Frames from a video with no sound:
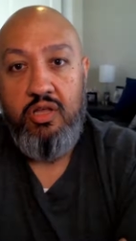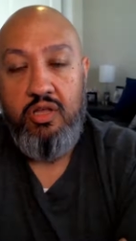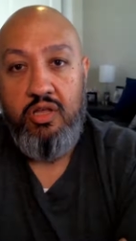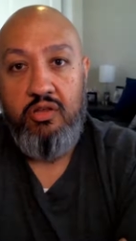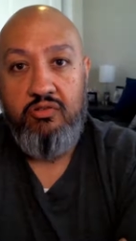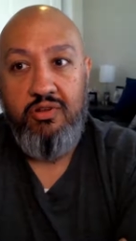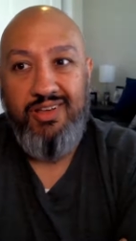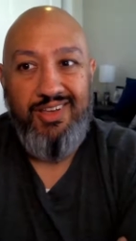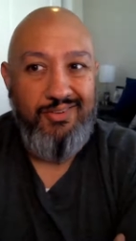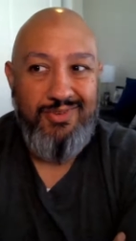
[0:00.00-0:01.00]
is
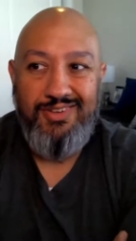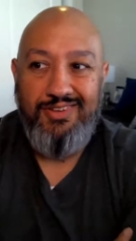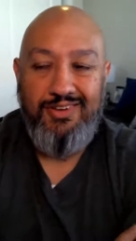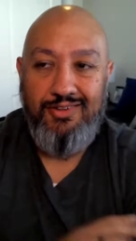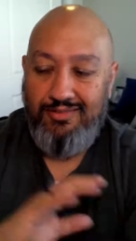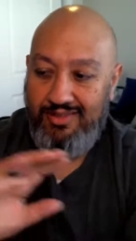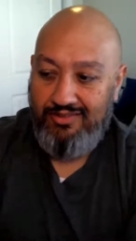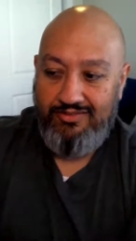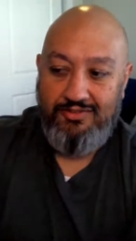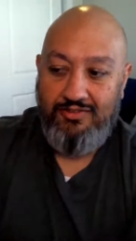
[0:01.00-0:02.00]
like, well,
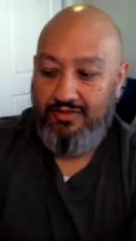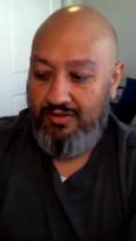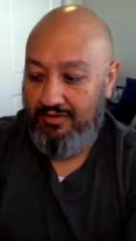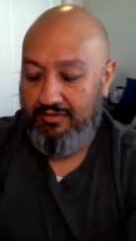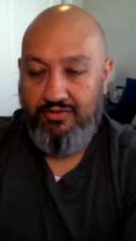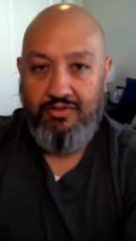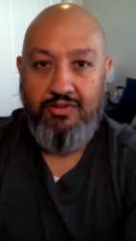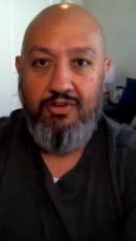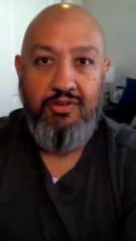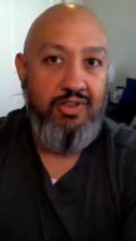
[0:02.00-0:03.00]
that's just a
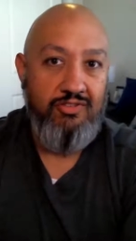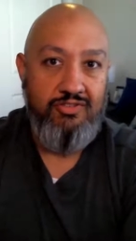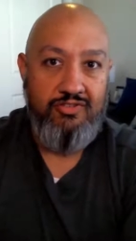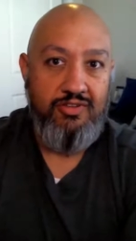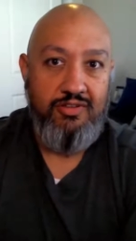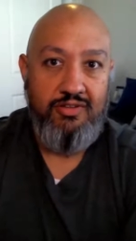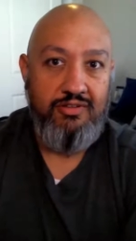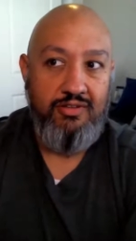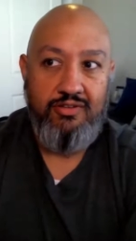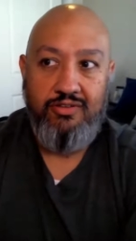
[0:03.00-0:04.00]
security is just
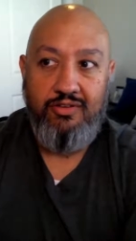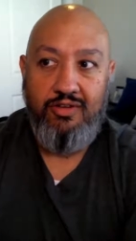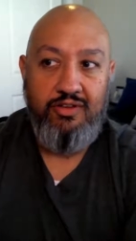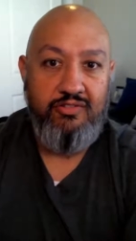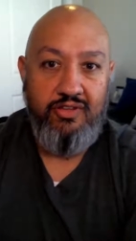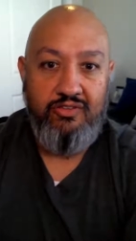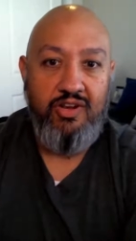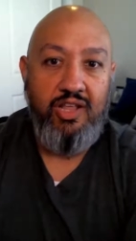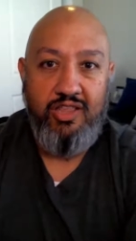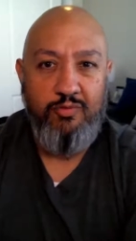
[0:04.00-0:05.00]
it's
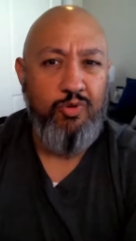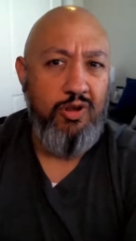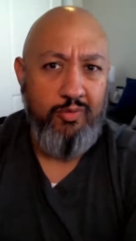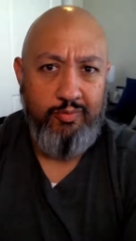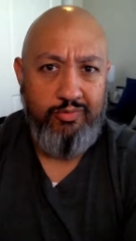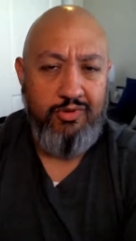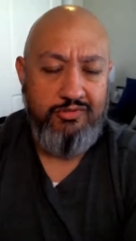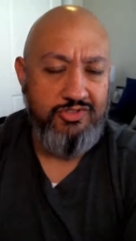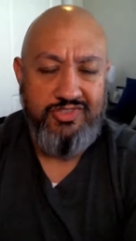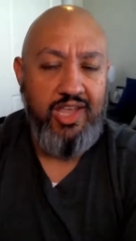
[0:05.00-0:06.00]
an IT problem.
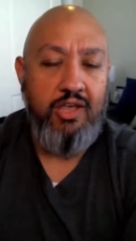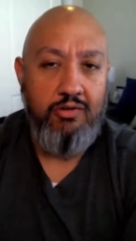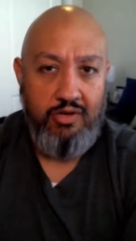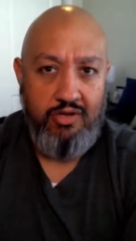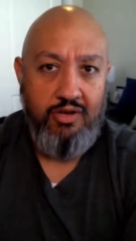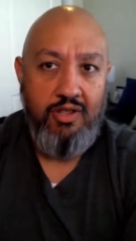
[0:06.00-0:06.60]
Just handle it.